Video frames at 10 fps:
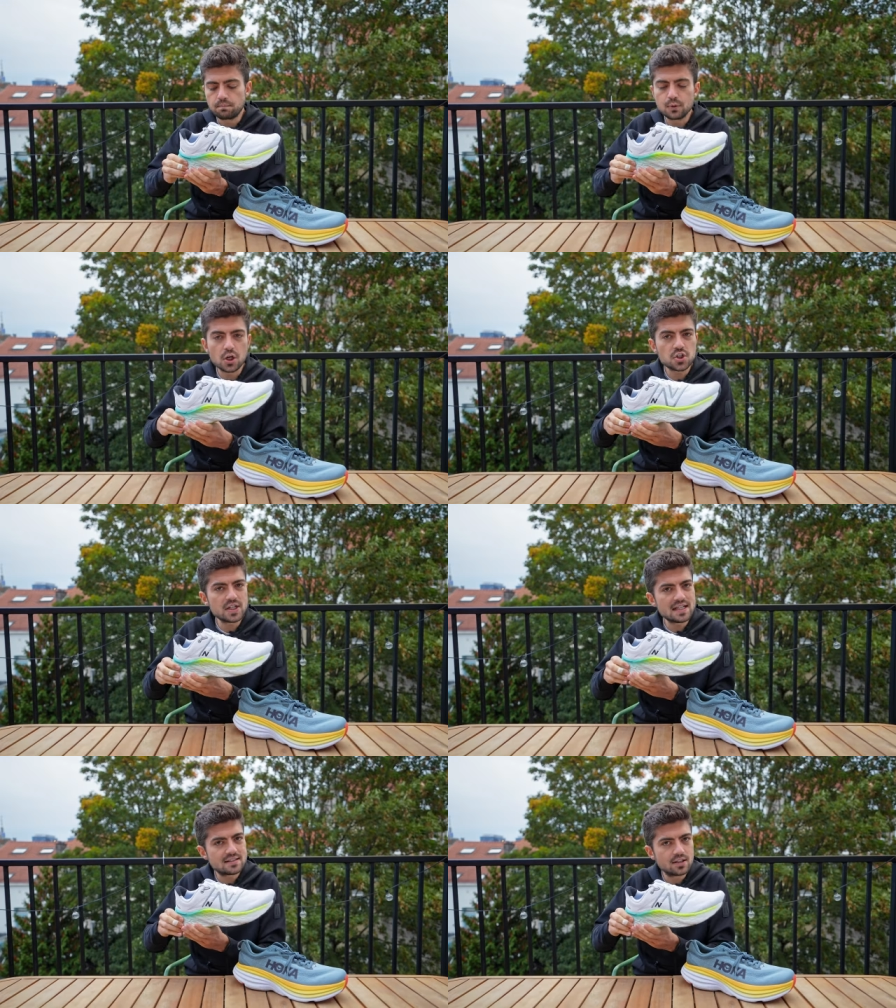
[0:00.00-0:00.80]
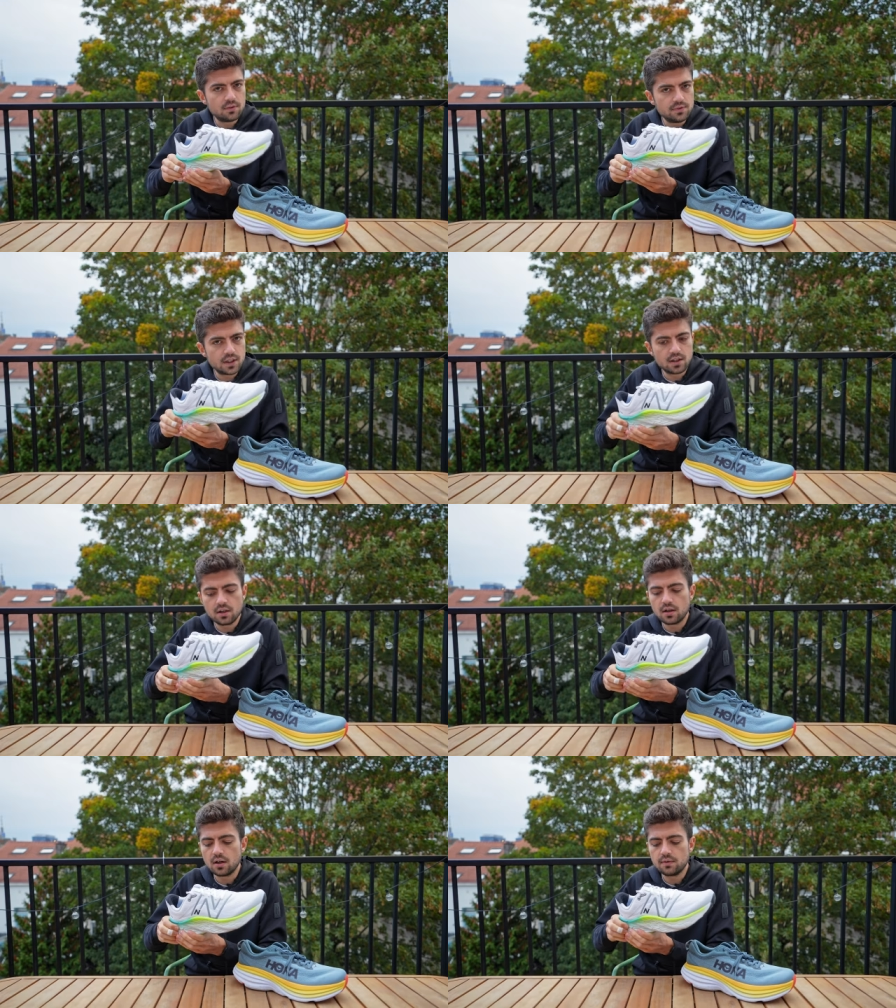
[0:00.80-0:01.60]
plushness of
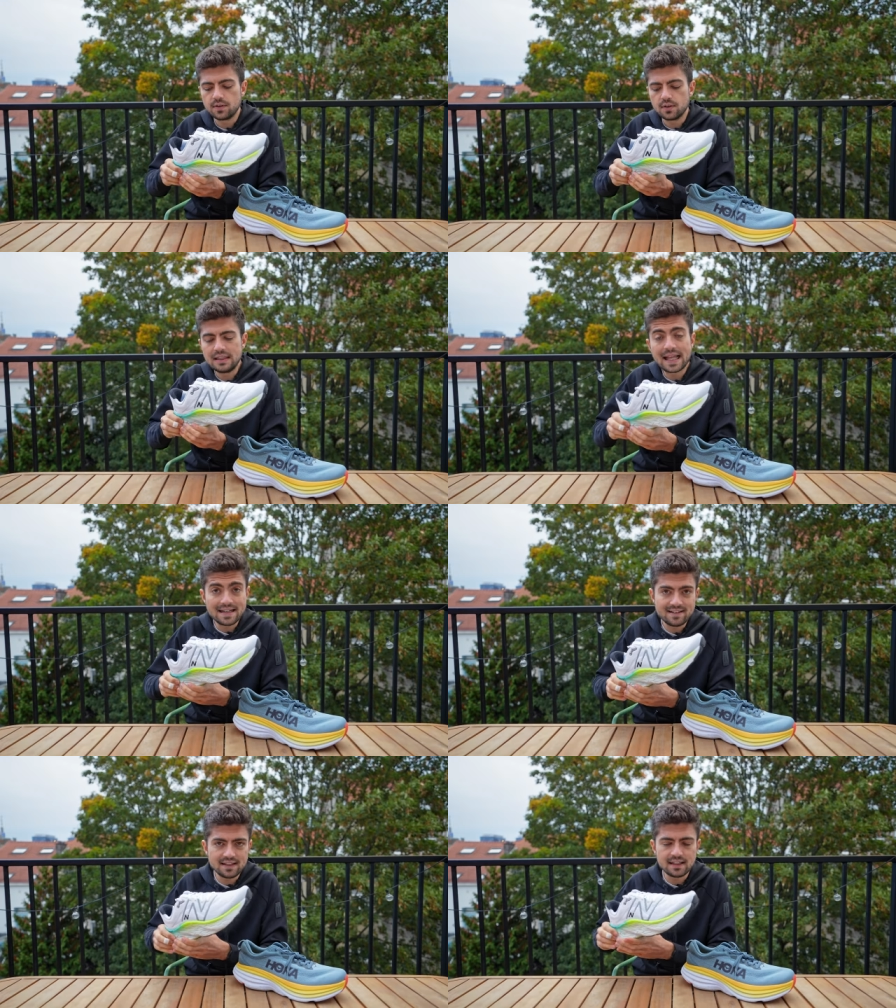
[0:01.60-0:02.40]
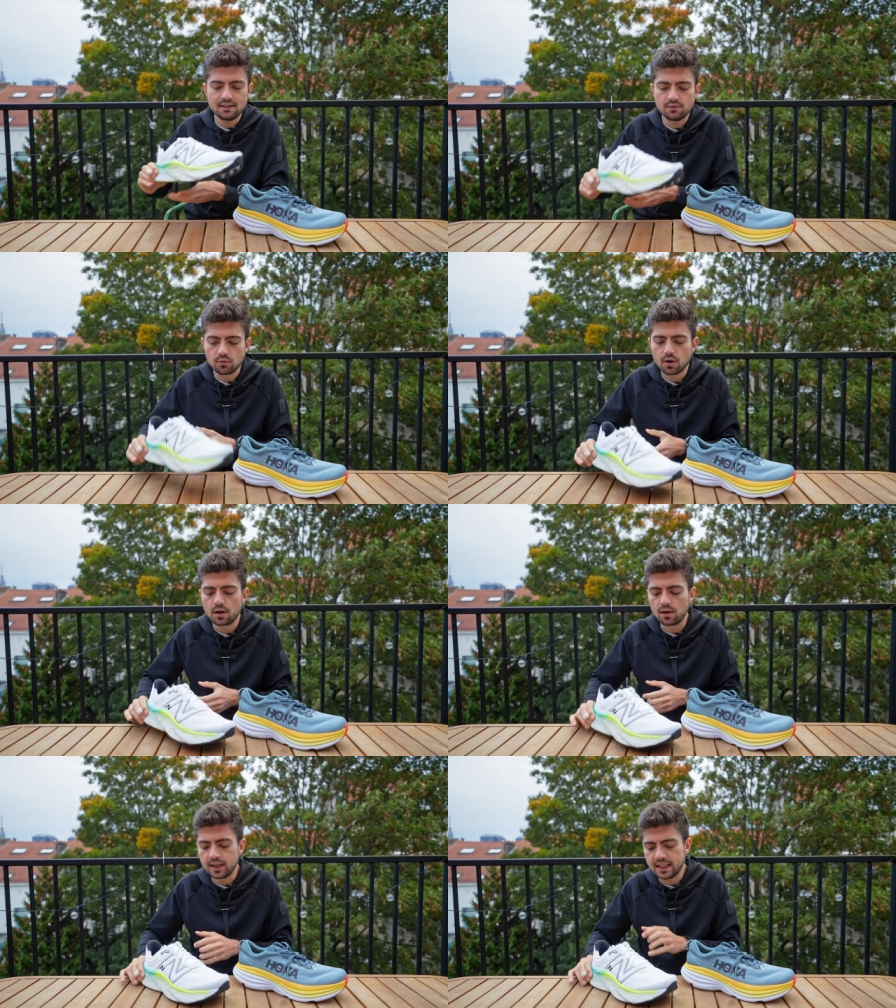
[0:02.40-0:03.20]
the landing if you
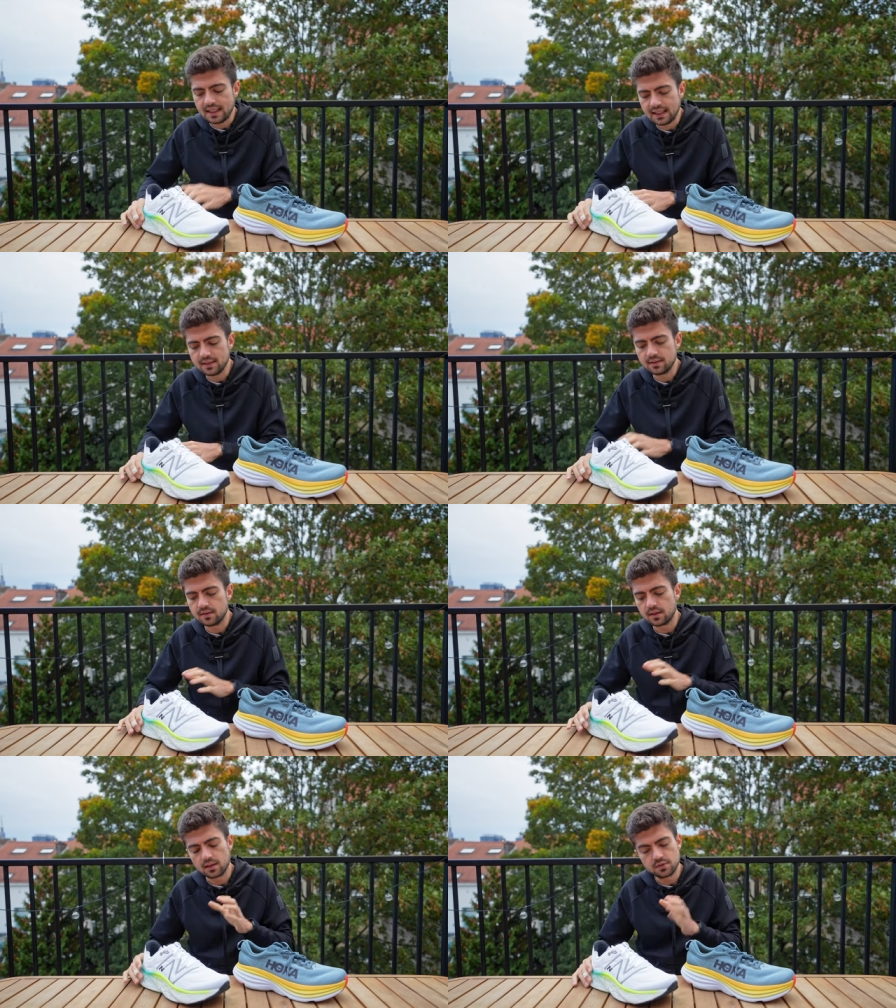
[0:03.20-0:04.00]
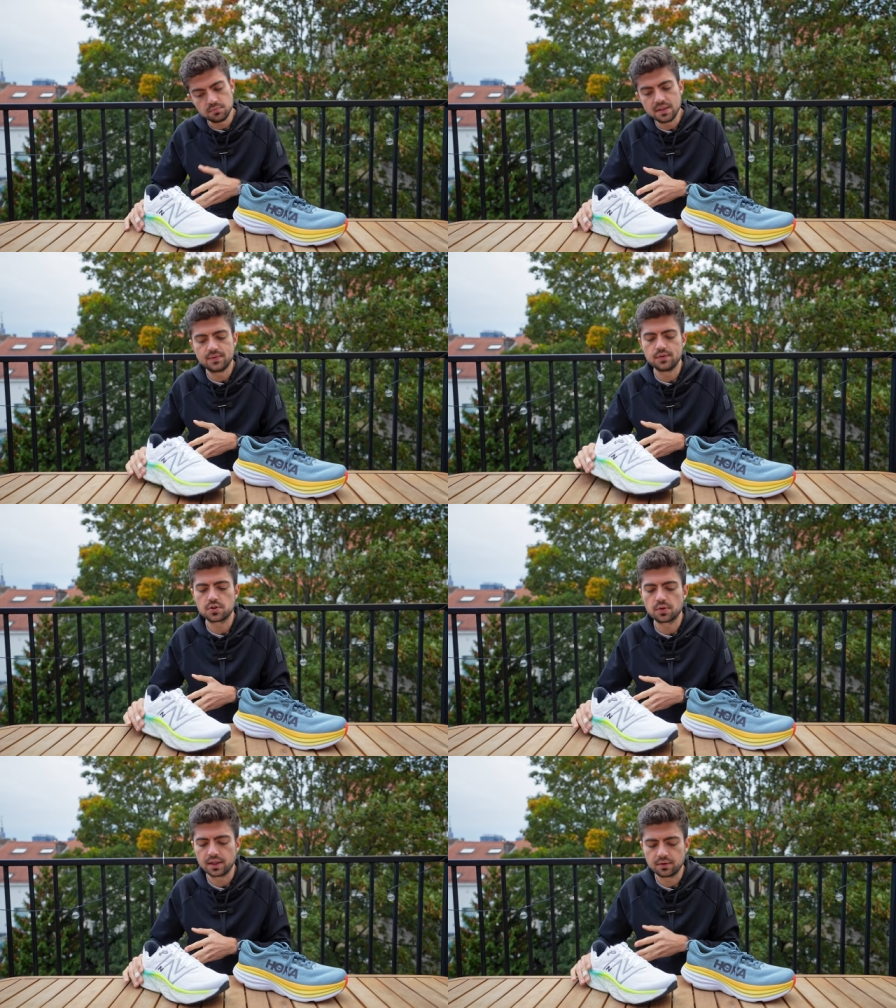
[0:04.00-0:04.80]
are a heel to midfoot
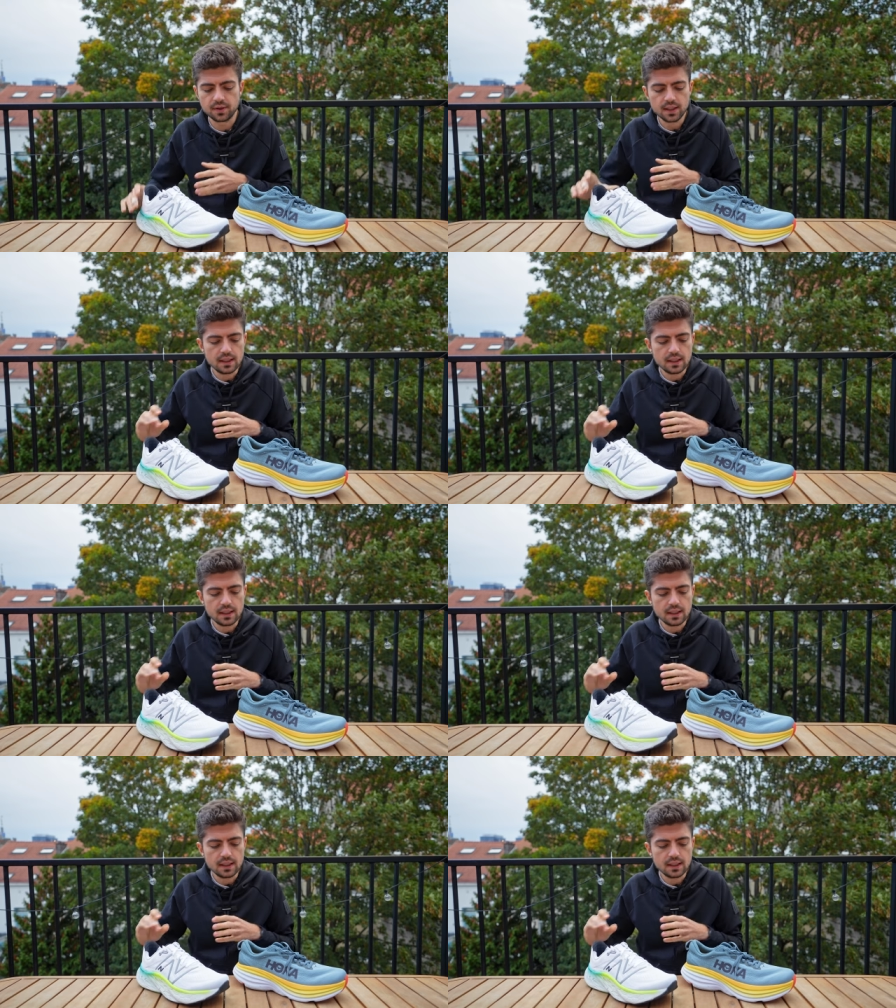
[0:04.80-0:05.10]
striker.